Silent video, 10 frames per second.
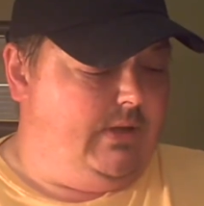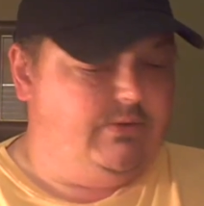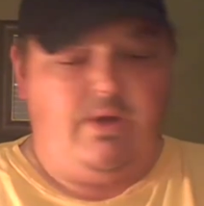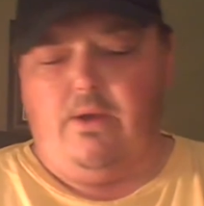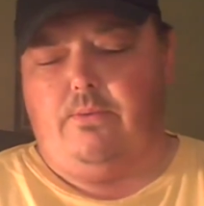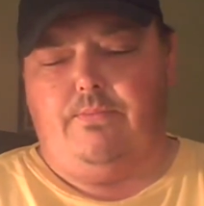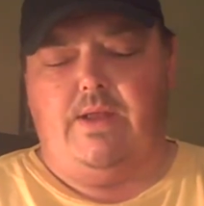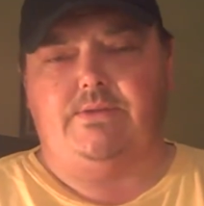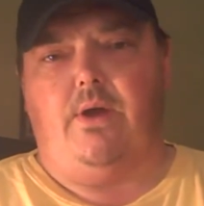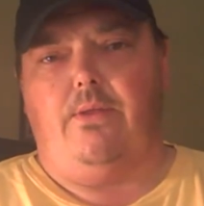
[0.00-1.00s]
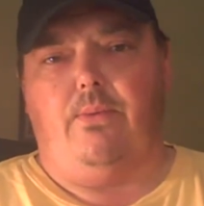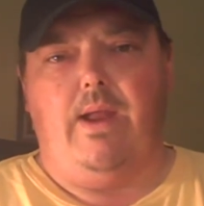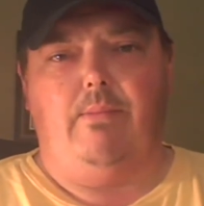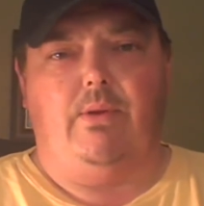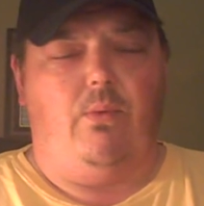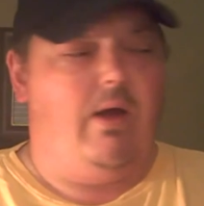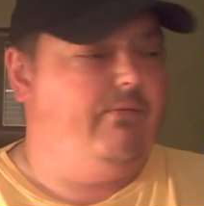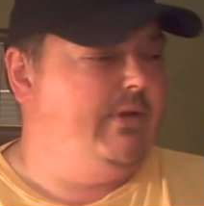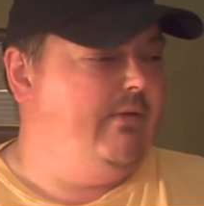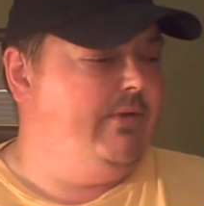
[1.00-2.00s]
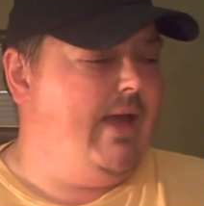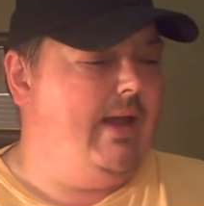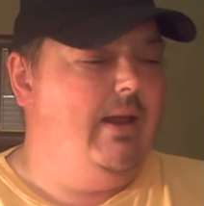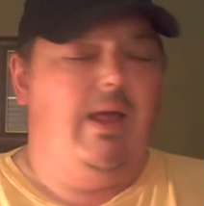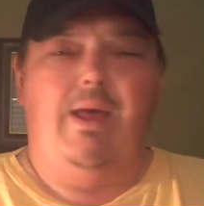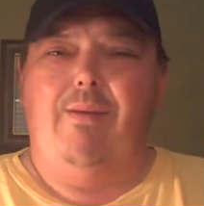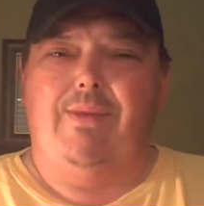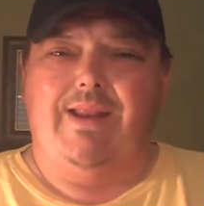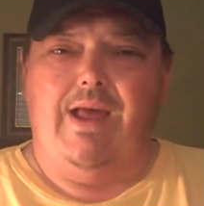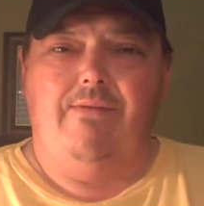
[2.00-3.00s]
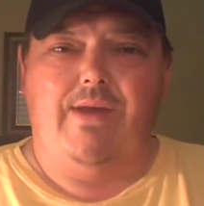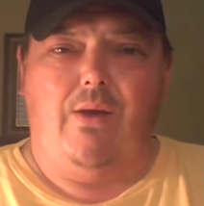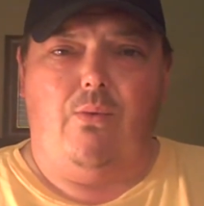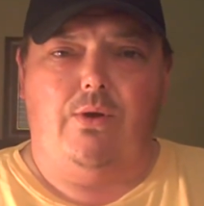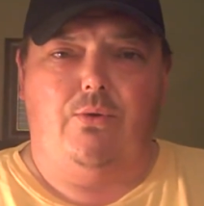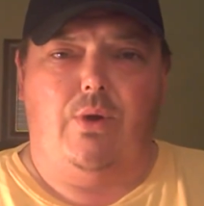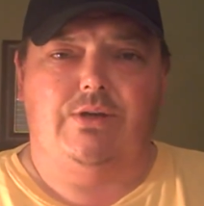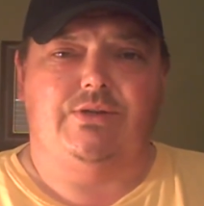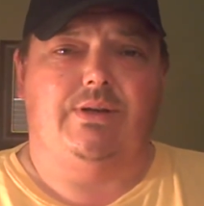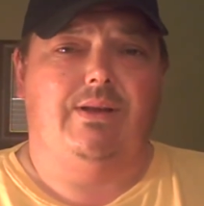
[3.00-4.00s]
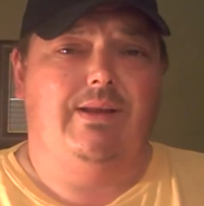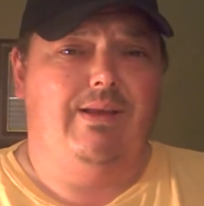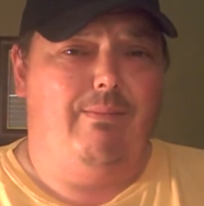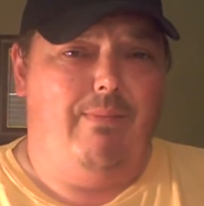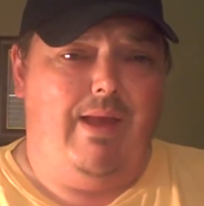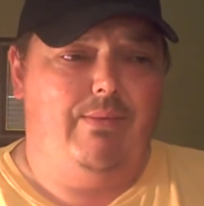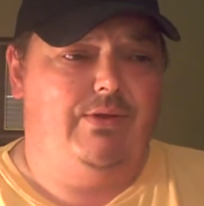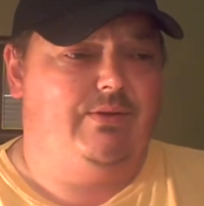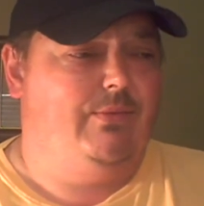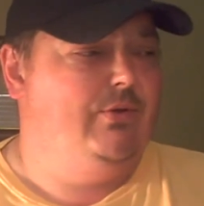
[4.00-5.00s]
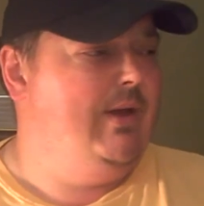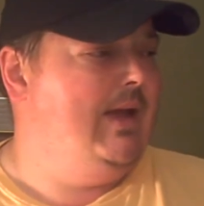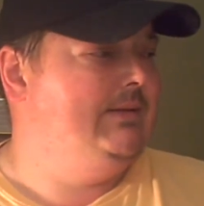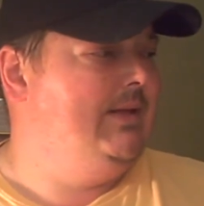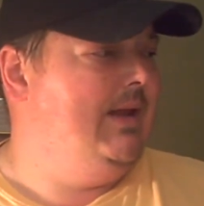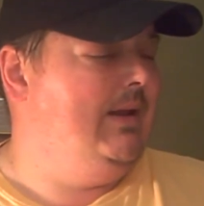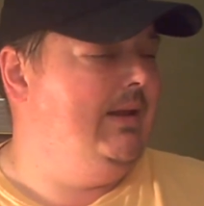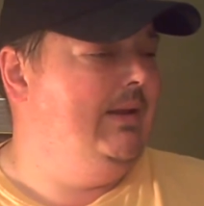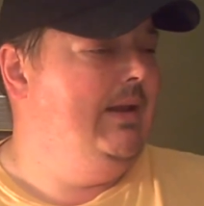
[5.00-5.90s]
So that's all the rambling and waffling I've got. But now I've got one question. Maybe some of you guys can handle it.